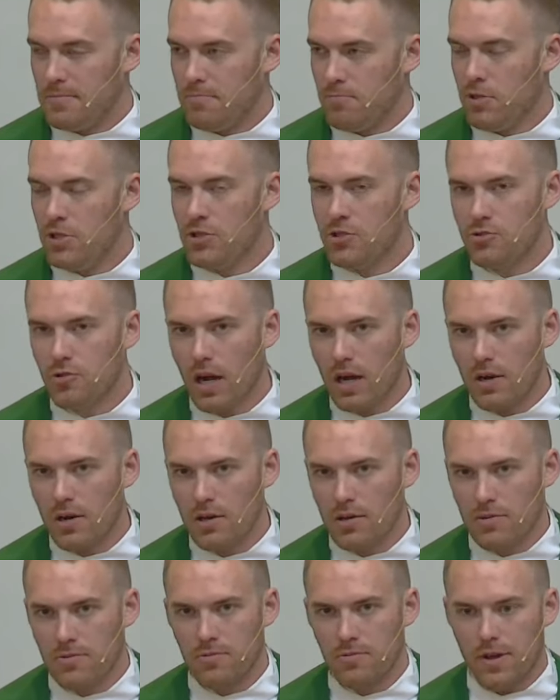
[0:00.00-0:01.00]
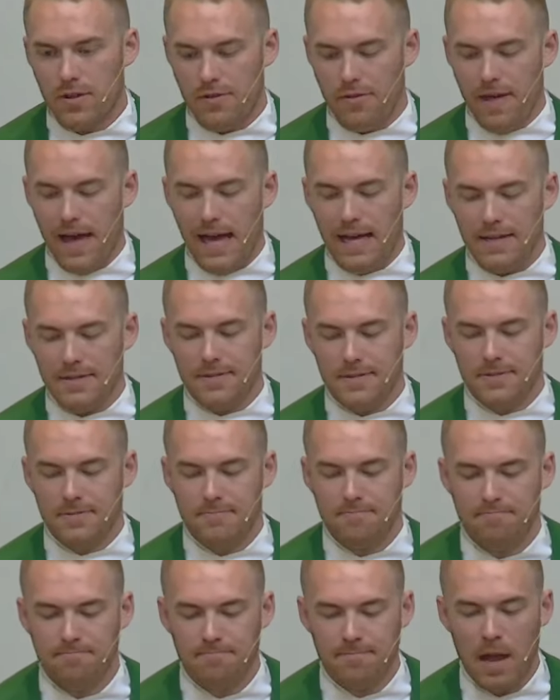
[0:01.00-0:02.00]
We struggle with that,
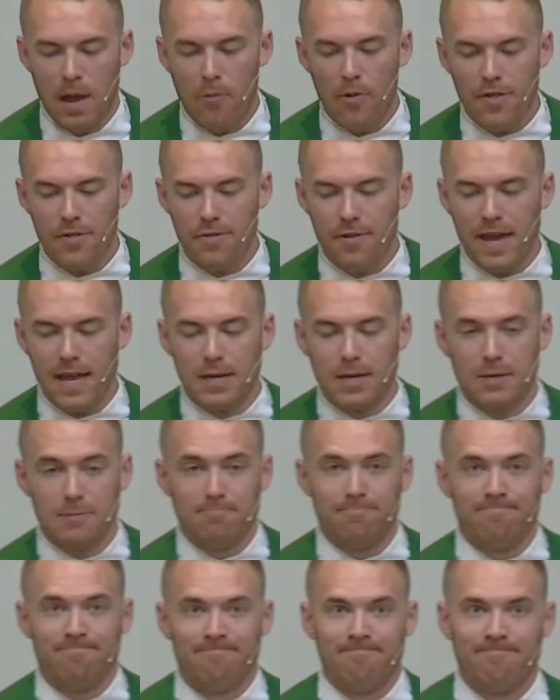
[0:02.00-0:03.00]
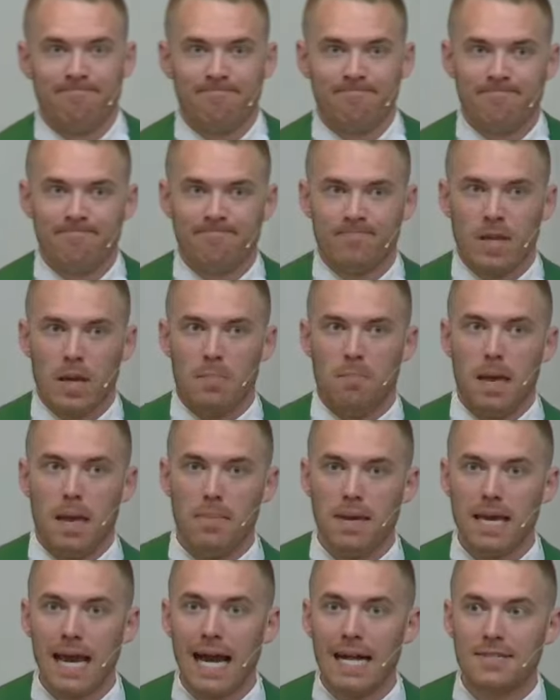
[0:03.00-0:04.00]
and we think,
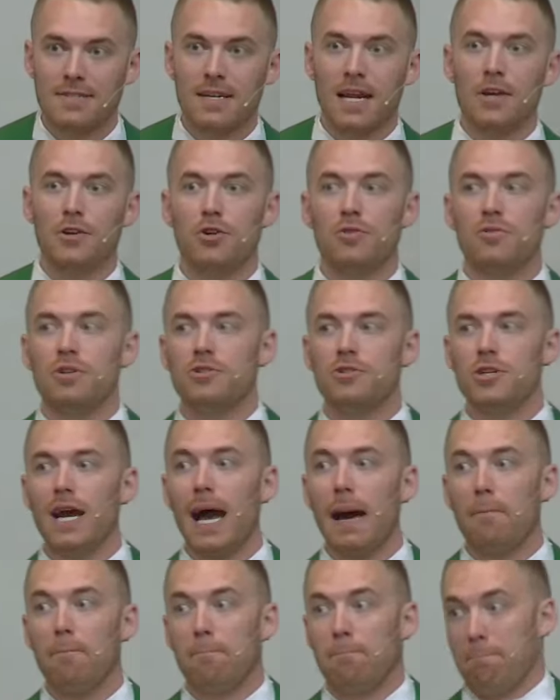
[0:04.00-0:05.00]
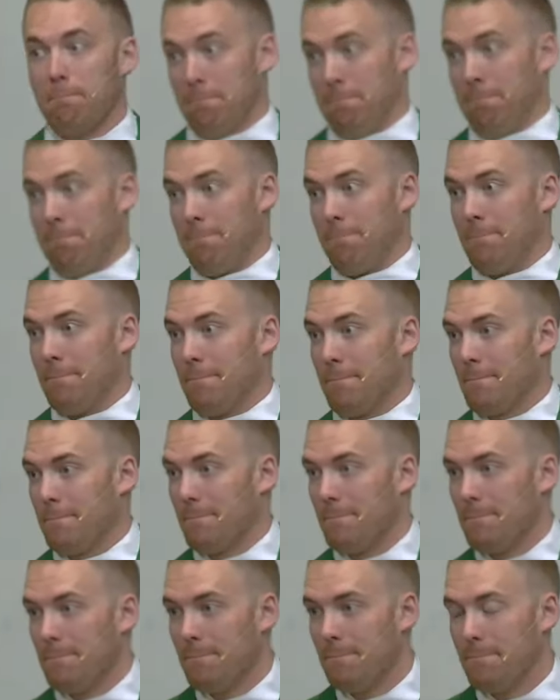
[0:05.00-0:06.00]
maybe God's not doing his job.
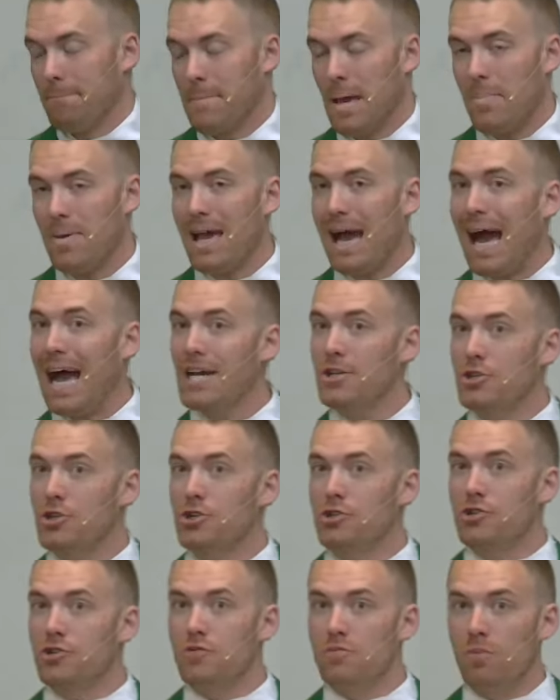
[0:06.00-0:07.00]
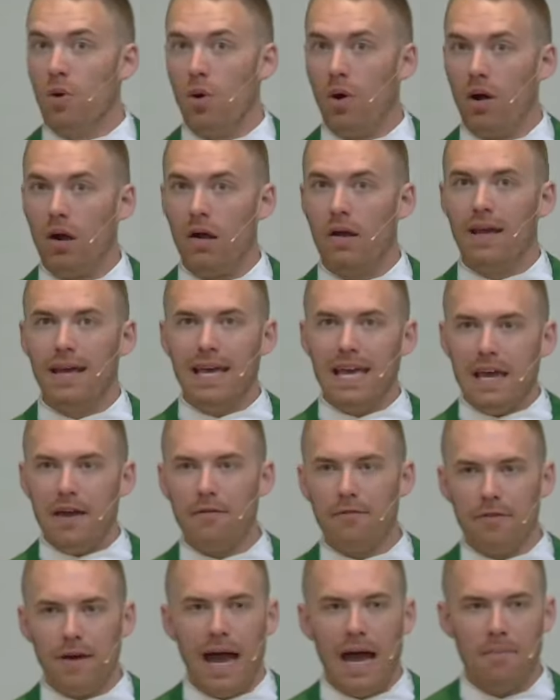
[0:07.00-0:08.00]
Maybe I should do more
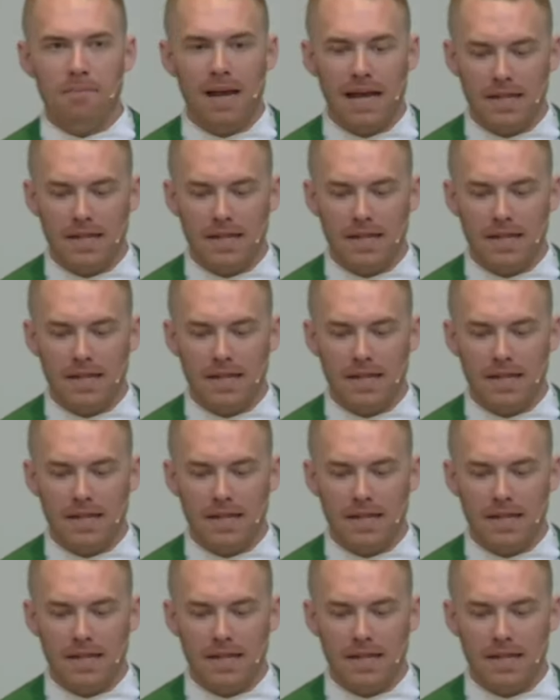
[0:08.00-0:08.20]
if I'm